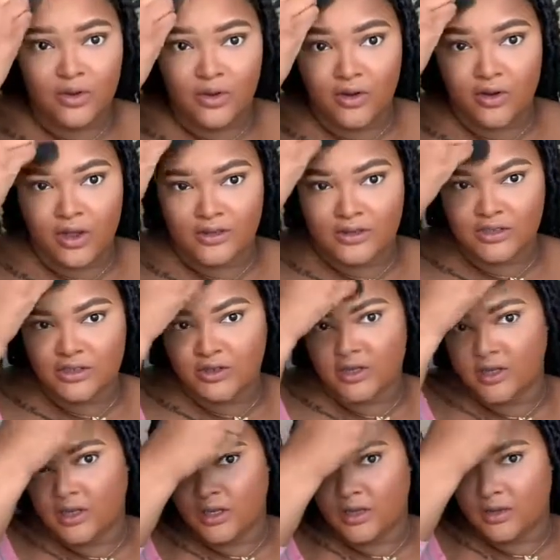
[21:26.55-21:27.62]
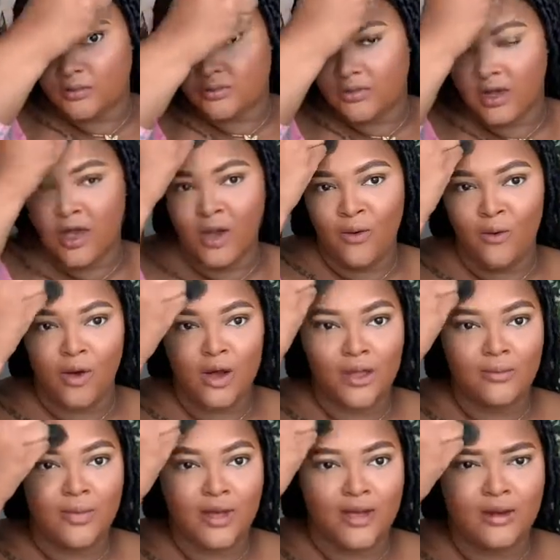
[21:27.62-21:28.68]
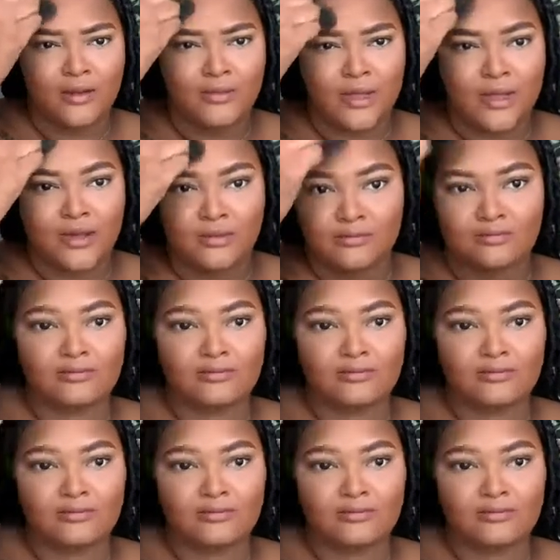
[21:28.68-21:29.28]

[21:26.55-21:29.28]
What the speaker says: across the street keep walking by, and I'm like,